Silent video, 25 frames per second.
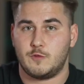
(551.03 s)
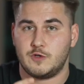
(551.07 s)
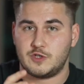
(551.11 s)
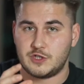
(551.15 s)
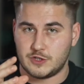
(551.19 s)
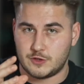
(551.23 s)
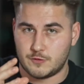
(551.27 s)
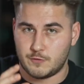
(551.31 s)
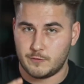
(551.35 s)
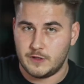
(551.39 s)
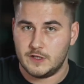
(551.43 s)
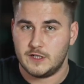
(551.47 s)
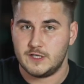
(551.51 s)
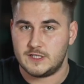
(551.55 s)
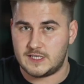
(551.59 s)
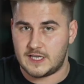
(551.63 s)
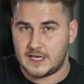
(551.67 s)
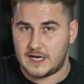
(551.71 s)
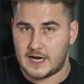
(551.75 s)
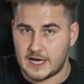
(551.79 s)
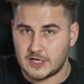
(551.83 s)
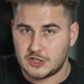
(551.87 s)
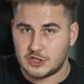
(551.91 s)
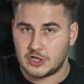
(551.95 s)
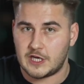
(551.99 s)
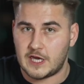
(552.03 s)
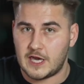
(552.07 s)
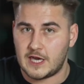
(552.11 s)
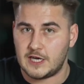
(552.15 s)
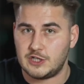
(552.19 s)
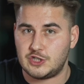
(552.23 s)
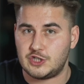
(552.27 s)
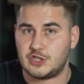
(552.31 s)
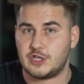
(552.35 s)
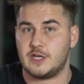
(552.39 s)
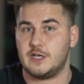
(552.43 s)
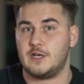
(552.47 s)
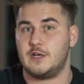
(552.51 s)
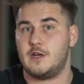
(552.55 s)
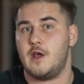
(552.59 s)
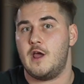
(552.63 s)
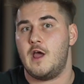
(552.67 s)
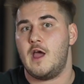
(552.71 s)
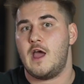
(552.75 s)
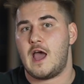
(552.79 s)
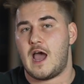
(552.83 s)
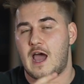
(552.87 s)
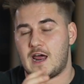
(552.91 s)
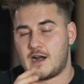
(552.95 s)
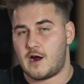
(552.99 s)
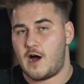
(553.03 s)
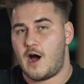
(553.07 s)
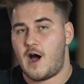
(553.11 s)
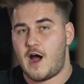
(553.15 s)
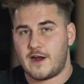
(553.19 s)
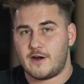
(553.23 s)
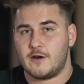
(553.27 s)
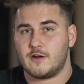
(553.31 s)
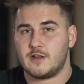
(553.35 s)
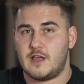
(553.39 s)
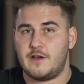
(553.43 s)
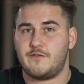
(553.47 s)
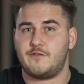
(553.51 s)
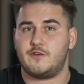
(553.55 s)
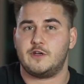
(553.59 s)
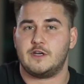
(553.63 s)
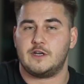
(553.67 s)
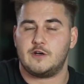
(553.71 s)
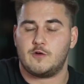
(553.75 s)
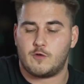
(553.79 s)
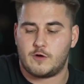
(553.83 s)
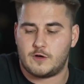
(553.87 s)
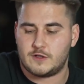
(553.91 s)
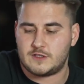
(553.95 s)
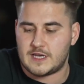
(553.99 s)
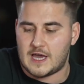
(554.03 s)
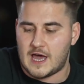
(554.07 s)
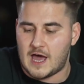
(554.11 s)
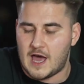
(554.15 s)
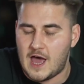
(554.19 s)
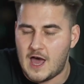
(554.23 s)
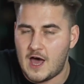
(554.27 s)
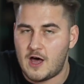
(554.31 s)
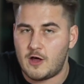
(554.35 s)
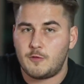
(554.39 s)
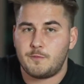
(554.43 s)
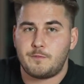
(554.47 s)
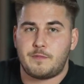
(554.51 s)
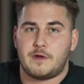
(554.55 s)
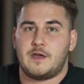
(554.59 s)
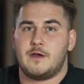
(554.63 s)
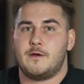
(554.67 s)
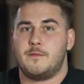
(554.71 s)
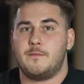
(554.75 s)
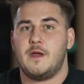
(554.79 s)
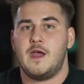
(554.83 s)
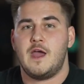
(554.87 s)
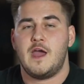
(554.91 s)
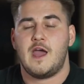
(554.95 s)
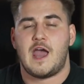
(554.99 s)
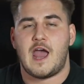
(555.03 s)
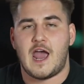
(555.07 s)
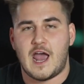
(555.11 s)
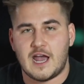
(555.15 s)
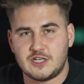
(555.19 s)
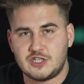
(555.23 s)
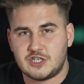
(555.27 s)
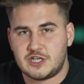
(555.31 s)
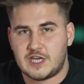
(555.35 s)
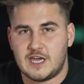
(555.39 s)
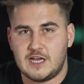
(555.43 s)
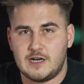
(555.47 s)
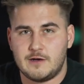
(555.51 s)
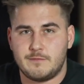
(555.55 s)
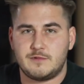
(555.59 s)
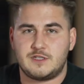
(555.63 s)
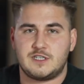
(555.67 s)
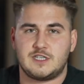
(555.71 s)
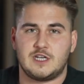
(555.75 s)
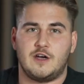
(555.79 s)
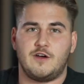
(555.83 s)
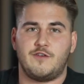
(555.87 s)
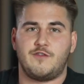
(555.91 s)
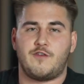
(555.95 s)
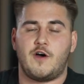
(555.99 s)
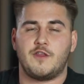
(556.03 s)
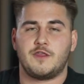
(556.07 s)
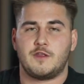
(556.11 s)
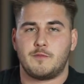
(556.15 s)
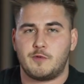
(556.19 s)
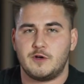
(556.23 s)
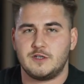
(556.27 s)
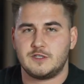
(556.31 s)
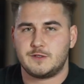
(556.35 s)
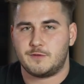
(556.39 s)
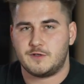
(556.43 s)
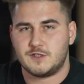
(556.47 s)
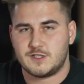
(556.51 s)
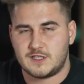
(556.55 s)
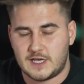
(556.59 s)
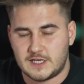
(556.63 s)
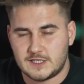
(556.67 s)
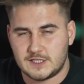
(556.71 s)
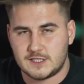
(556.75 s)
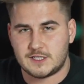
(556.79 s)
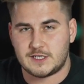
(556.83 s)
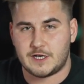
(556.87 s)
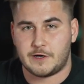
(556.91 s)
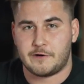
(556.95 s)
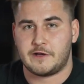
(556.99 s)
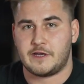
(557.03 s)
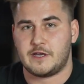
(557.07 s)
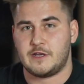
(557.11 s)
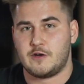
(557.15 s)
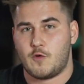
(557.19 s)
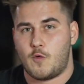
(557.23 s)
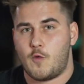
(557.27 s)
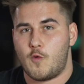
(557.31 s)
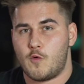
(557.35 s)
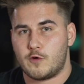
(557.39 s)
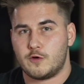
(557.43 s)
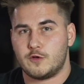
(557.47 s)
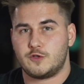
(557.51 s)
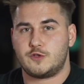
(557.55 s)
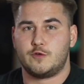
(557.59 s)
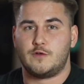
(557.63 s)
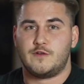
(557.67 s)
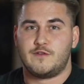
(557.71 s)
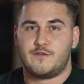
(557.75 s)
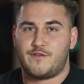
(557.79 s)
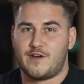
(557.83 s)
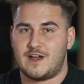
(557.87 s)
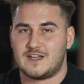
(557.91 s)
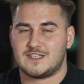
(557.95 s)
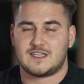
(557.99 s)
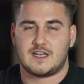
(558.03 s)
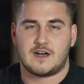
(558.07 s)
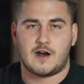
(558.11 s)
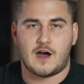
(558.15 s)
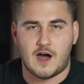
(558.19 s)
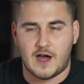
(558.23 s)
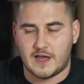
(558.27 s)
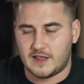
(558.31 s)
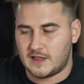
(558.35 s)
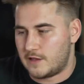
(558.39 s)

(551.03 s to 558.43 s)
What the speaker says: which is real estate education at a higher level, in order to help him educate himself on the principles necessary in order to invest at a high